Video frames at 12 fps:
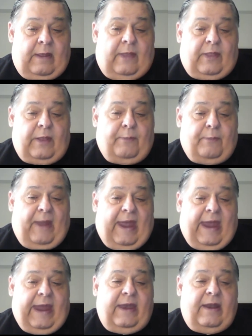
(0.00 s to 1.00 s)
The
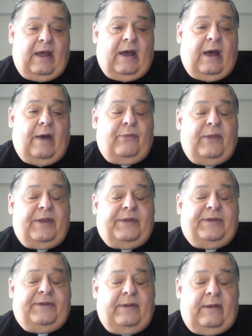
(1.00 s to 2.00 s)
pain of
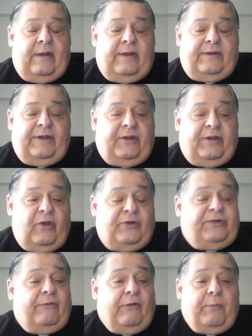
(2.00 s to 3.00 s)
this
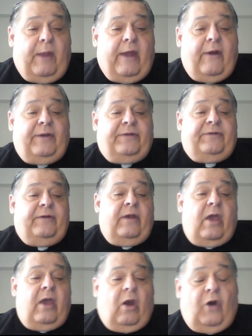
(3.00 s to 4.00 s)
dissolution of his marriage
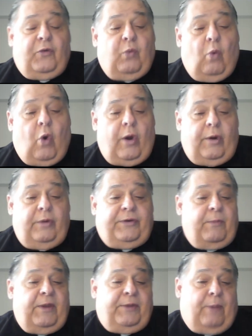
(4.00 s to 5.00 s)
caused Warner to
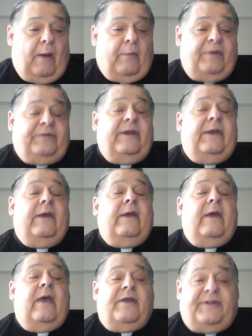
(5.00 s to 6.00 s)
miss publishing
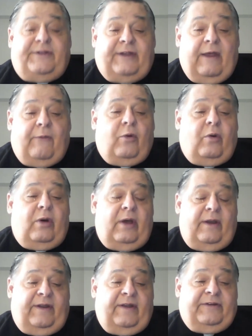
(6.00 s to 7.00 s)
several
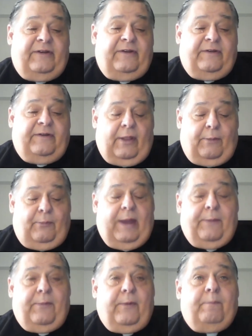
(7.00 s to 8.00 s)
editions of the
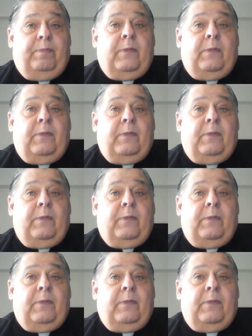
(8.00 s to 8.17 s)
paper.